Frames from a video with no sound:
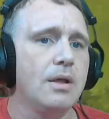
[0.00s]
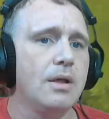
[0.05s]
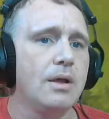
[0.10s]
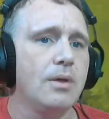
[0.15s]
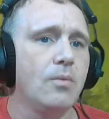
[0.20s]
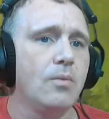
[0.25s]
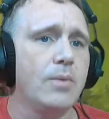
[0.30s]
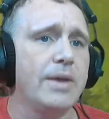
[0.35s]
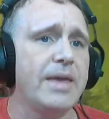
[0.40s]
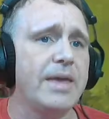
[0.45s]

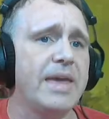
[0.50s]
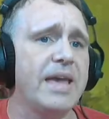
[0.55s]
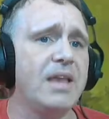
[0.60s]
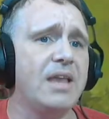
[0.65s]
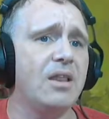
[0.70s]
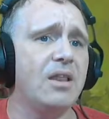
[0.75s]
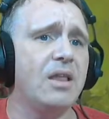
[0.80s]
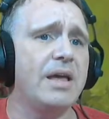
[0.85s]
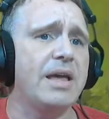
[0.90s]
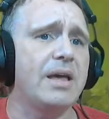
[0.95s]
We
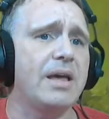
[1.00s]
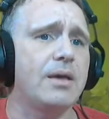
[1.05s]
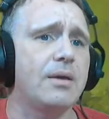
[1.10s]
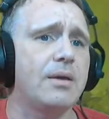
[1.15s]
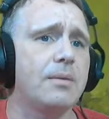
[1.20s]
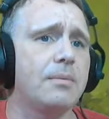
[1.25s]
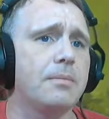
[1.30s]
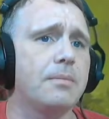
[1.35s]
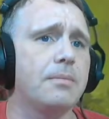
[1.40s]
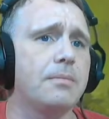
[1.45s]
can,
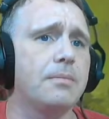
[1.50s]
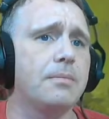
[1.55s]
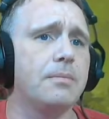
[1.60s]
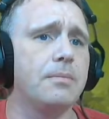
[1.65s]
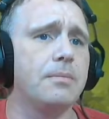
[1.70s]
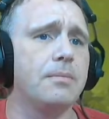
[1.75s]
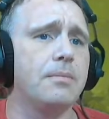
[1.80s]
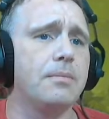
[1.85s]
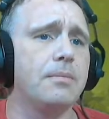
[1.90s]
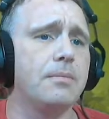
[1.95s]
like,
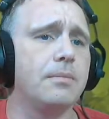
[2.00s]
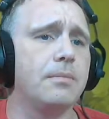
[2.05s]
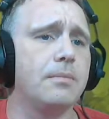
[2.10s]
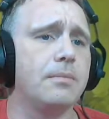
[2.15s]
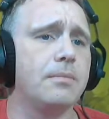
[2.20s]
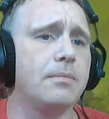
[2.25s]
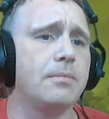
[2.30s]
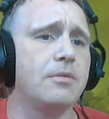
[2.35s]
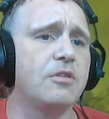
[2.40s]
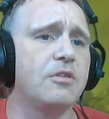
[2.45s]

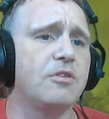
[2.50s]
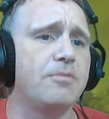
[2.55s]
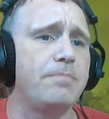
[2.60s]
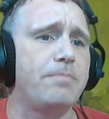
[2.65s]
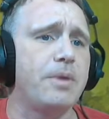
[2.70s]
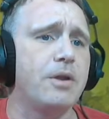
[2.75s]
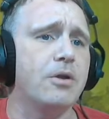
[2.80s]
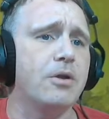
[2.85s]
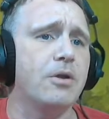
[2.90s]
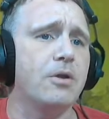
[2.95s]

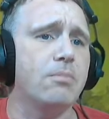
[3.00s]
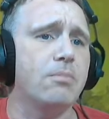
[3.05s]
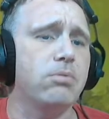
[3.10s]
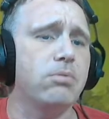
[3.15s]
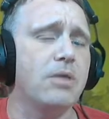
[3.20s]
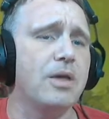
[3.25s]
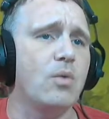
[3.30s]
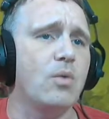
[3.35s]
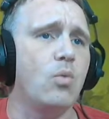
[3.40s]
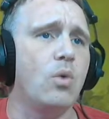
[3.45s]
spinner,
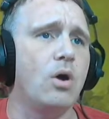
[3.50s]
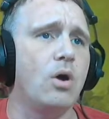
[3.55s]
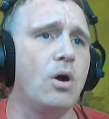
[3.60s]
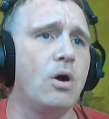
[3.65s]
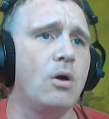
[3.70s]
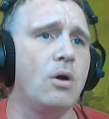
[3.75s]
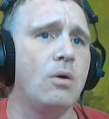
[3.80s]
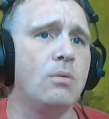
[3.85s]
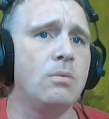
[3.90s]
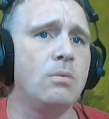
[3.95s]
play
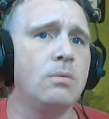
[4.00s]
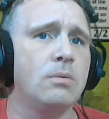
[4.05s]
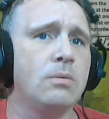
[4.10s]
wall,